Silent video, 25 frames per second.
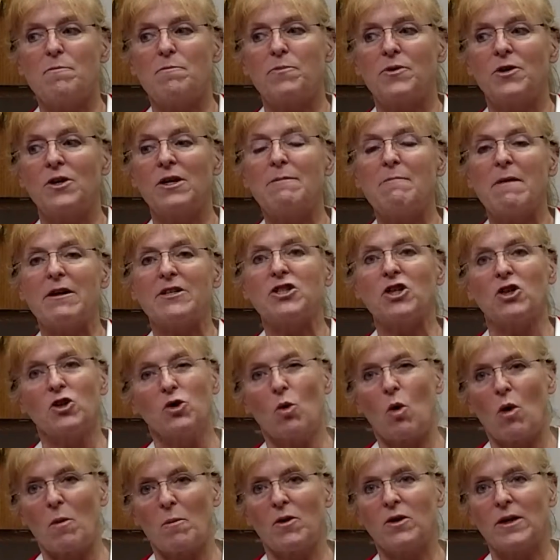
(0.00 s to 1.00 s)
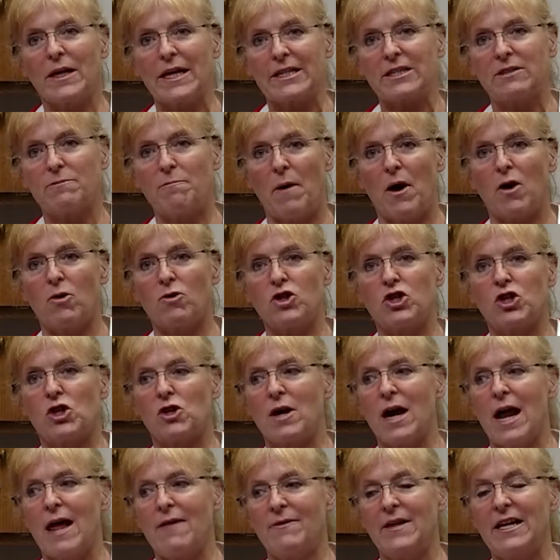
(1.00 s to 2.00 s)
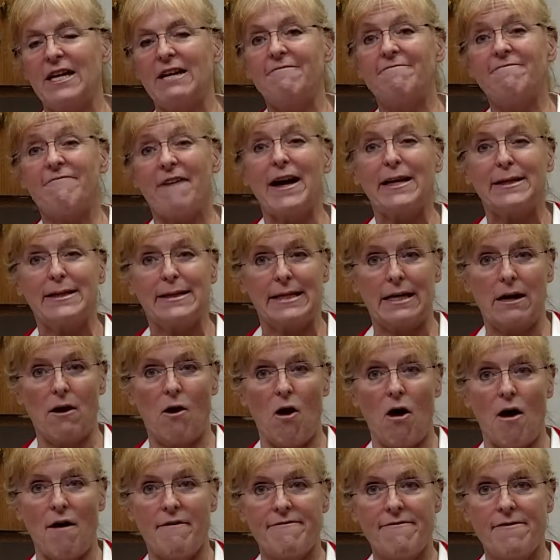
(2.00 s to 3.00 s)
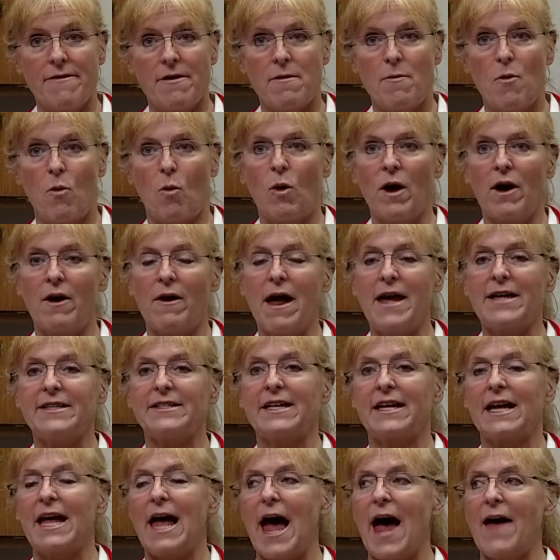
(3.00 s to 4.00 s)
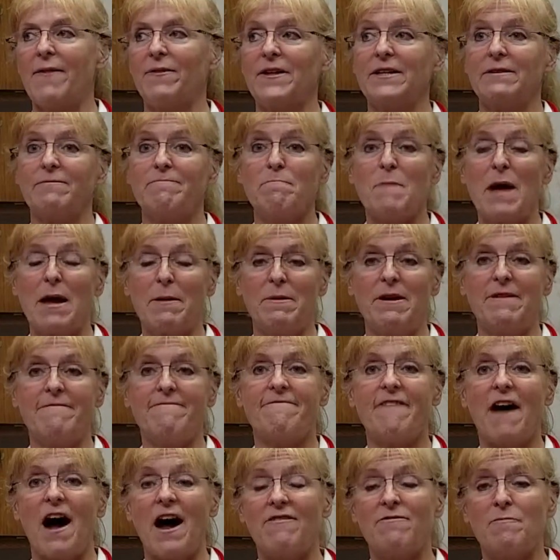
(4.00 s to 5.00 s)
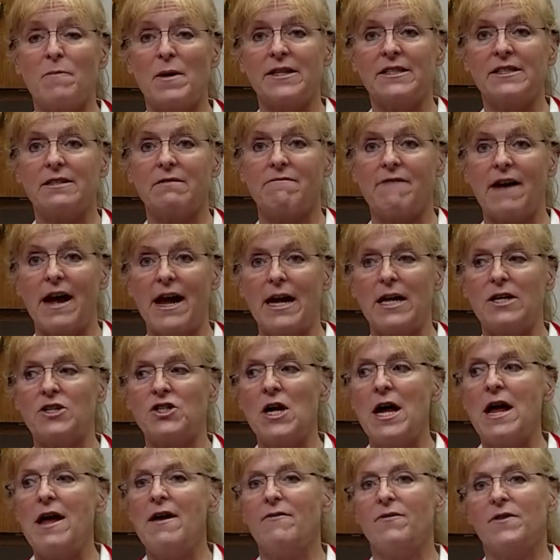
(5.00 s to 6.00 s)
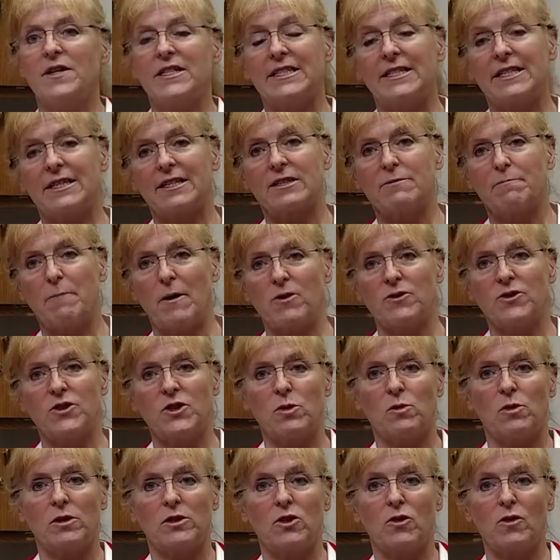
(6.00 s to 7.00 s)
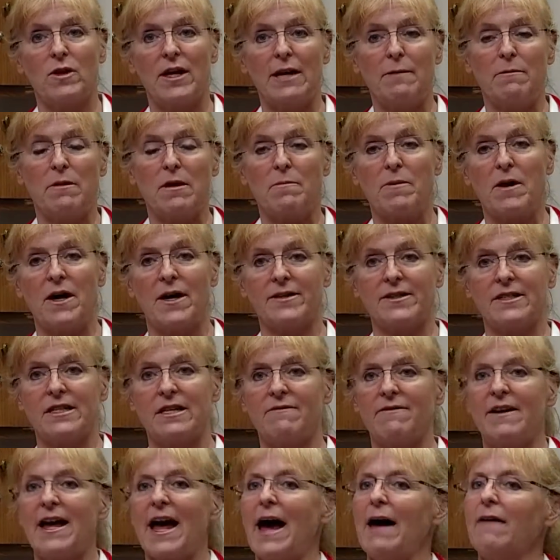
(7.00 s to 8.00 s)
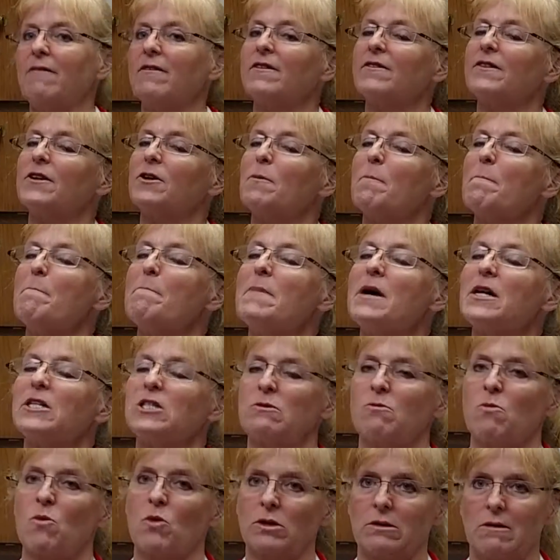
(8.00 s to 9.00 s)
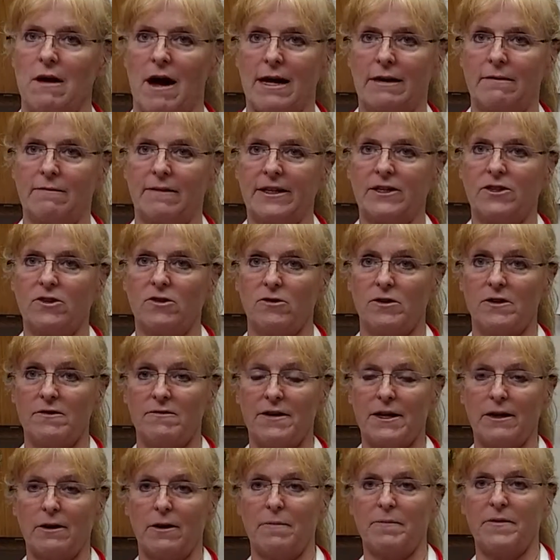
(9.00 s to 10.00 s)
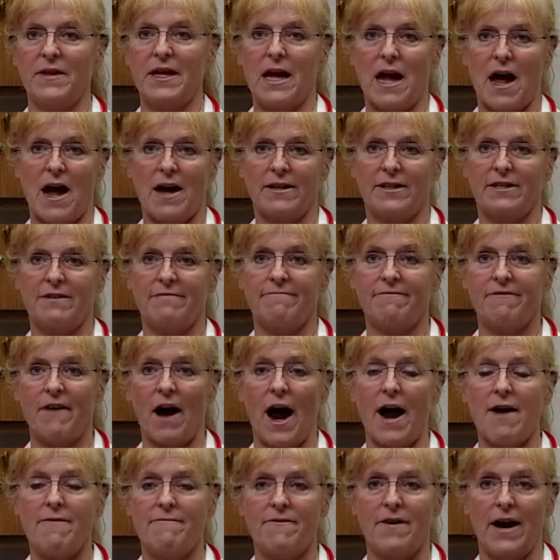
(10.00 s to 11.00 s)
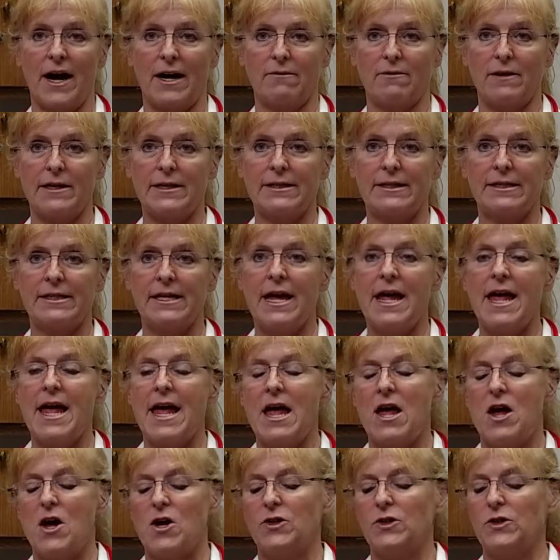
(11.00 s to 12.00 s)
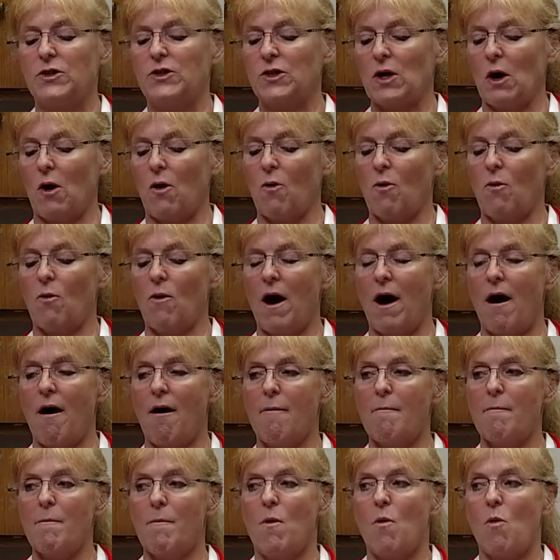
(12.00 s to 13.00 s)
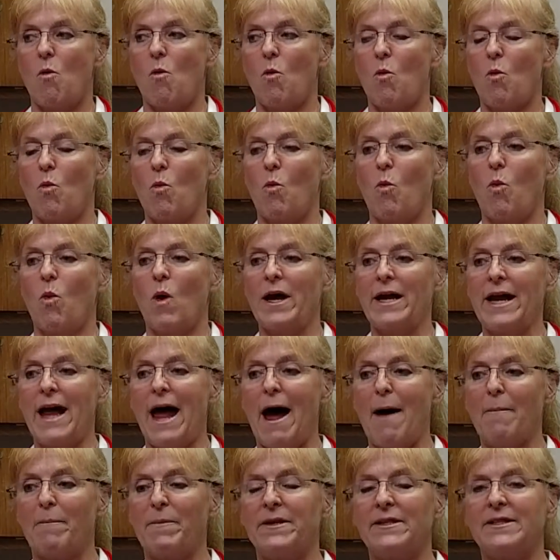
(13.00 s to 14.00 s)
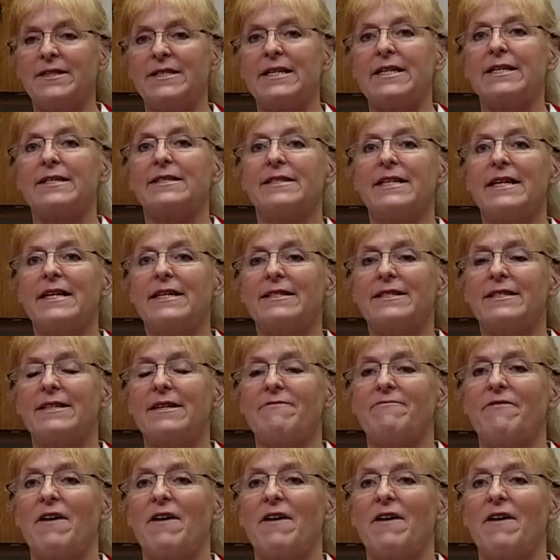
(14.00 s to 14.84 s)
pretty much a normal exposure and then it fights it off. Whereas a cat that may be 5 months of age that's exposed to a leukemia positive cat, they're much more likely to develop the active virus. So what happens is the